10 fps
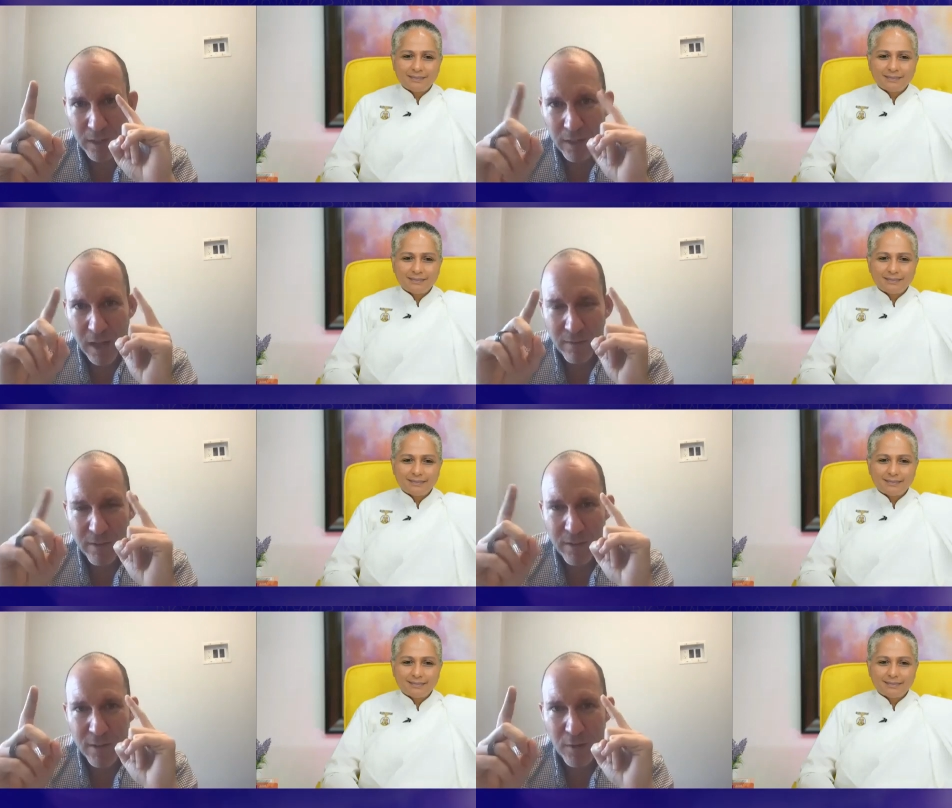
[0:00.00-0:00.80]
Speaker 1: a lot
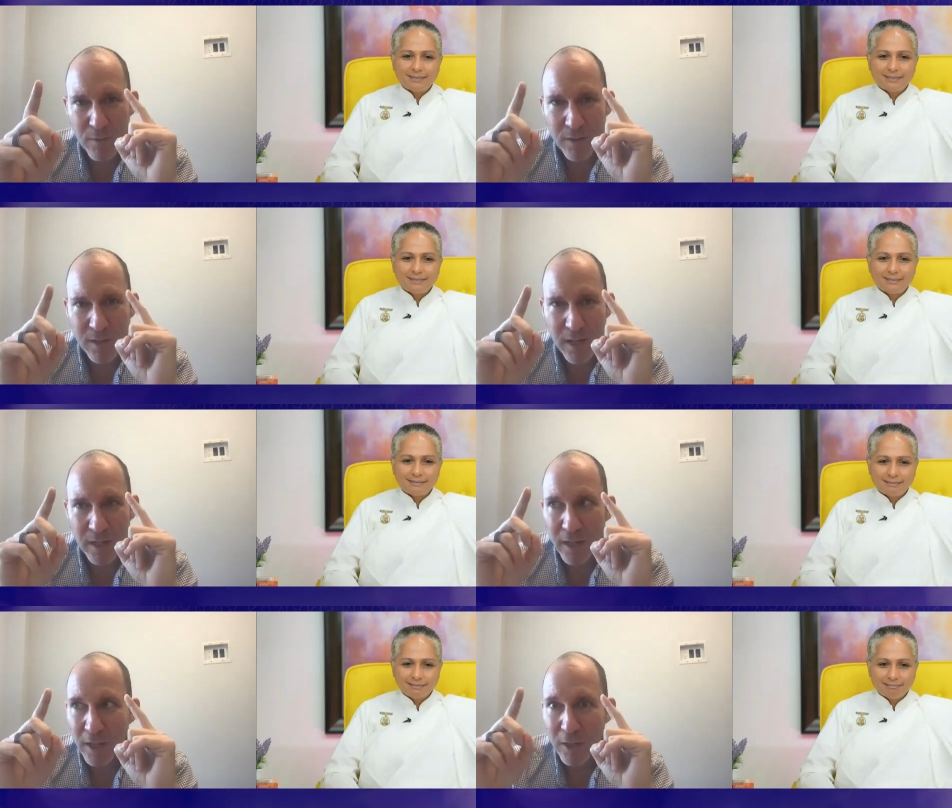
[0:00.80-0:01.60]
of this stuff and
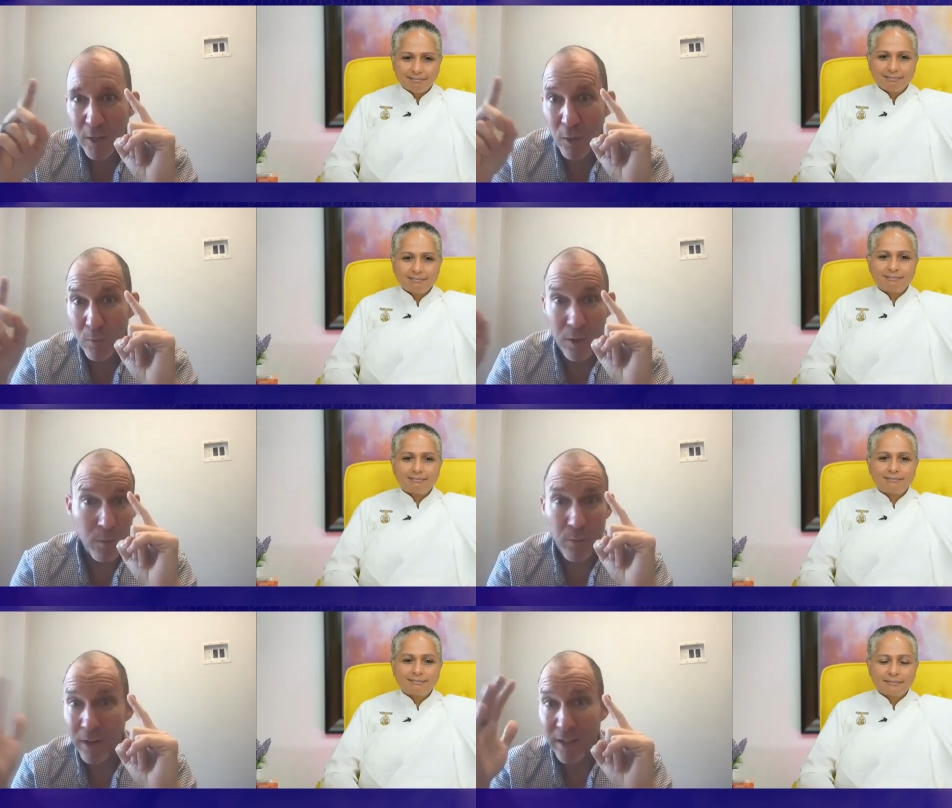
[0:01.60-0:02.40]
saying, you know,
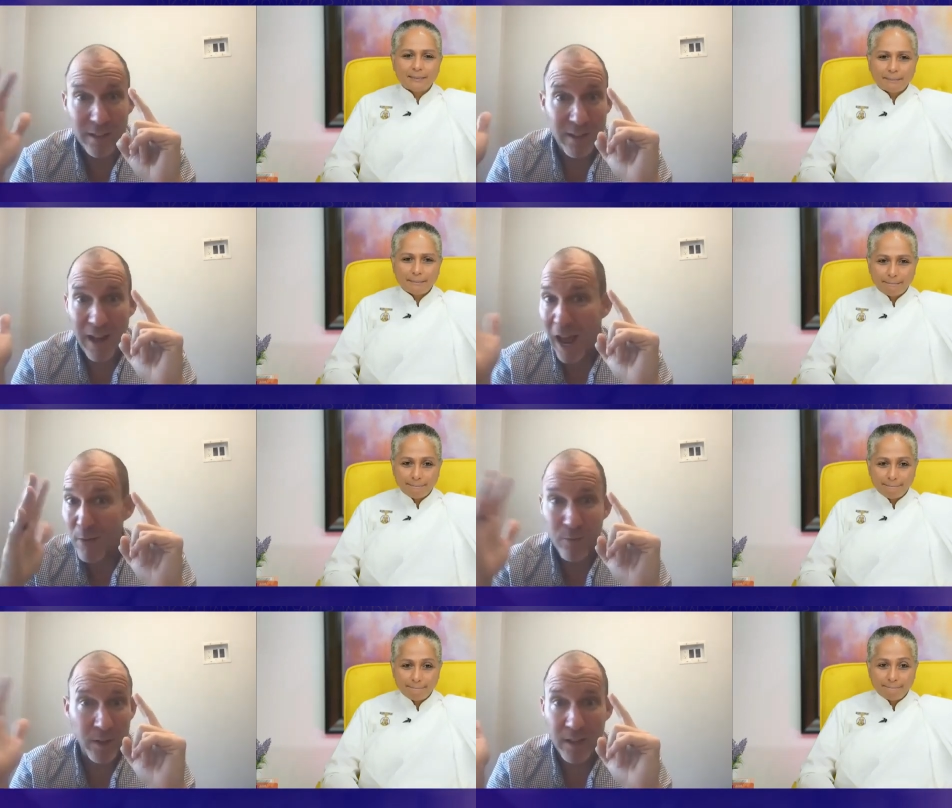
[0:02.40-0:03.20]
they're bringing in
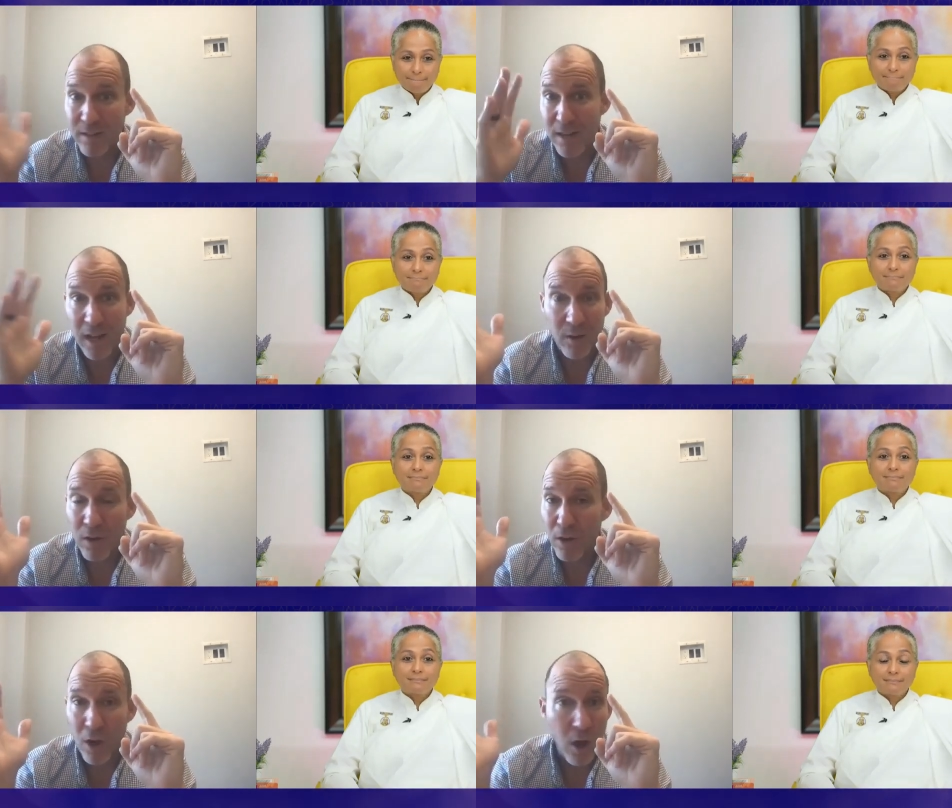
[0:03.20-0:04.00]
Africans now,
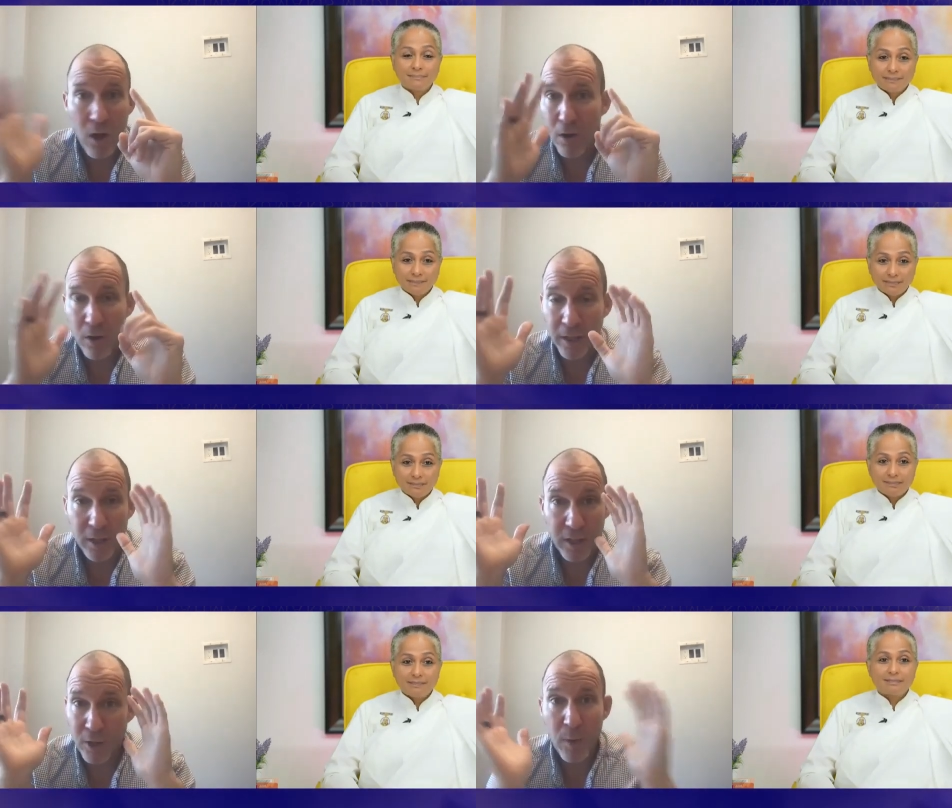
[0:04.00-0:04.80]
all
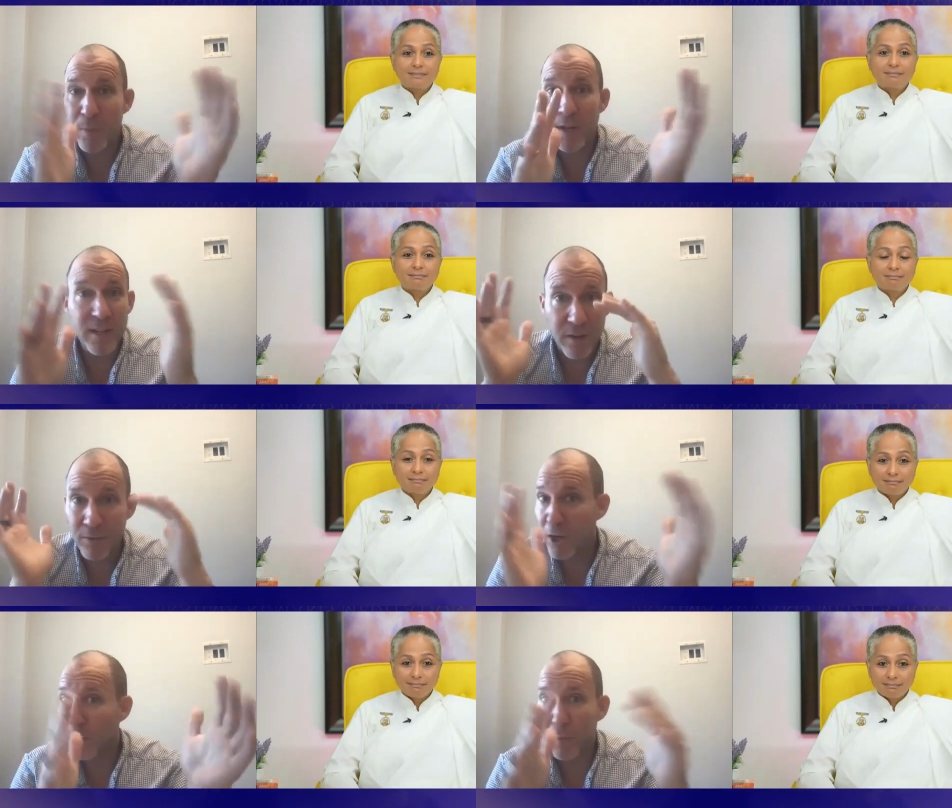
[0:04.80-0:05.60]
like companies
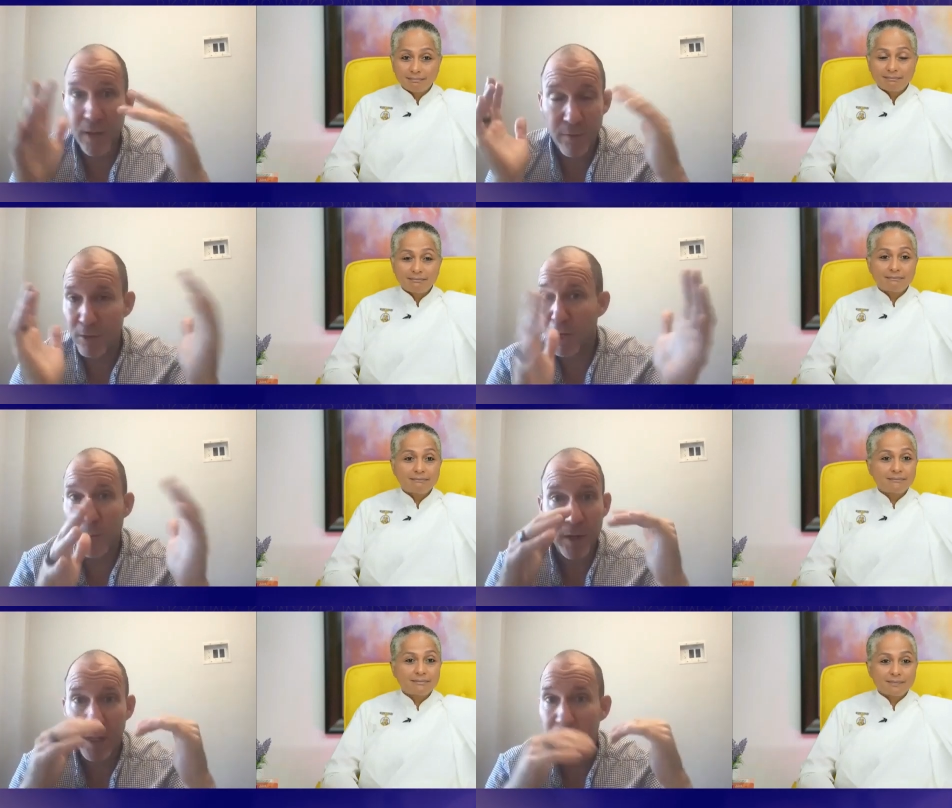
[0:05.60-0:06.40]
after company after
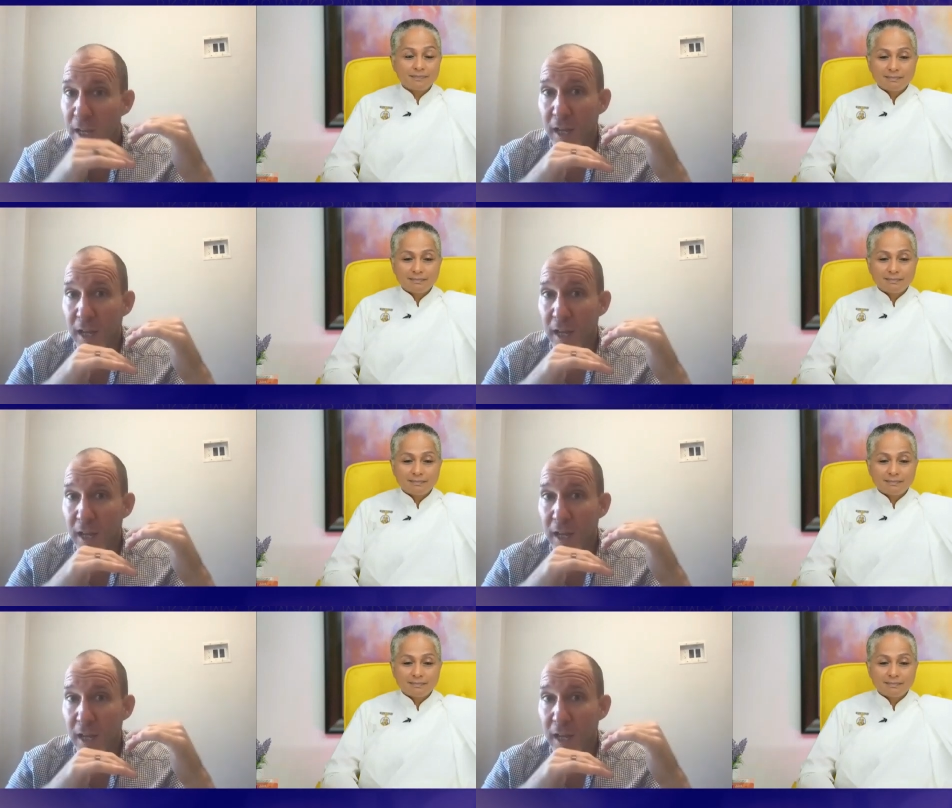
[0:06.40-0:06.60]
company,